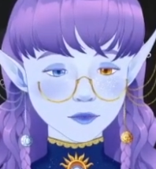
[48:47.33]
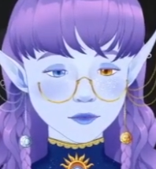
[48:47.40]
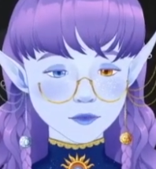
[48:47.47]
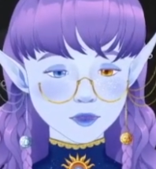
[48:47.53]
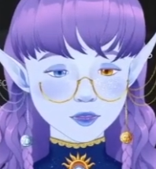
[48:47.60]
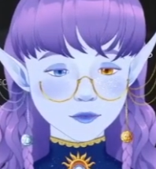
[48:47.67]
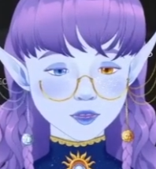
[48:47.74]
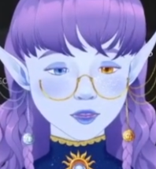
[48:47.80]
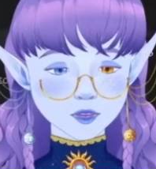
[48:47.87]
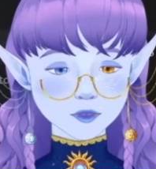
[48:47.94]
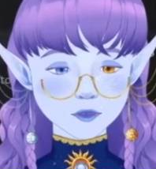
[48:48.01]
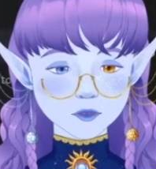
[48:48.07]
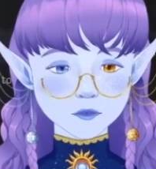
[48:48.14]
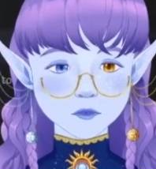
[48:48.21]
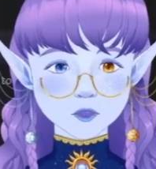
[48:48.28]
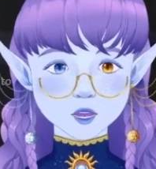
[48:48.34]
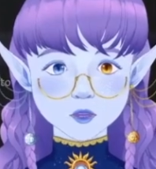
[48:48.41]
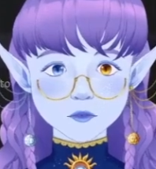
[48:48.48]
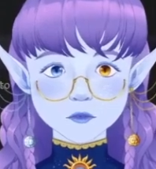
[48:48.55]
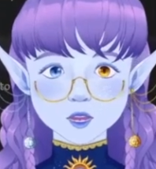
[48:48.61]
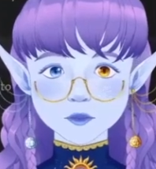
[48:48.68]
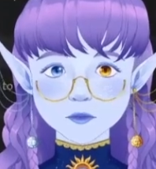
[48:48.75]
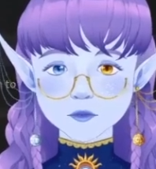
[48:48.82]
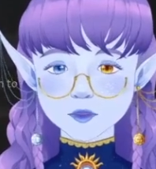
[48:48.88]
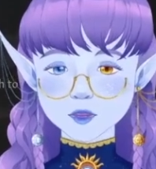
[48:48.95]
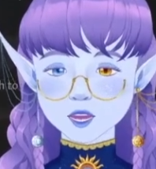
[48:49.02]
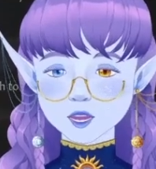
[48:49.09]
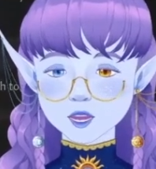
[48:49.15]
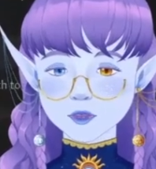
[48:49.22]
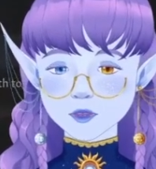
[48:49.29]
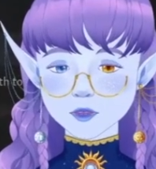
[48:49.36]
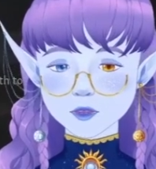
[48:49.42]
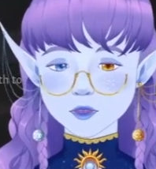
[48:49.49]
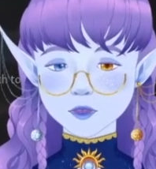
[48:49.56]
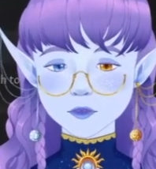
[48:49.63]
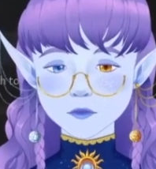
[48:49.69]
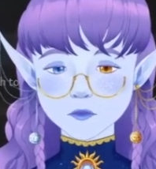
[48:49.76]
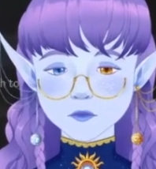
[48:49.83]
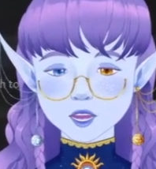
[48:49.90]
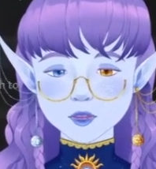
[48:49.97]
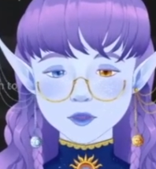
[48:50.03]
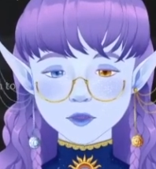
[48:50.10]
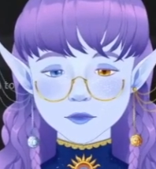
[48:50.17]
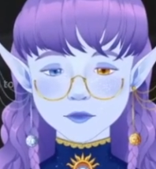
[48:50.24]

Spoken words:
Let me just real quick find a new wet nurse,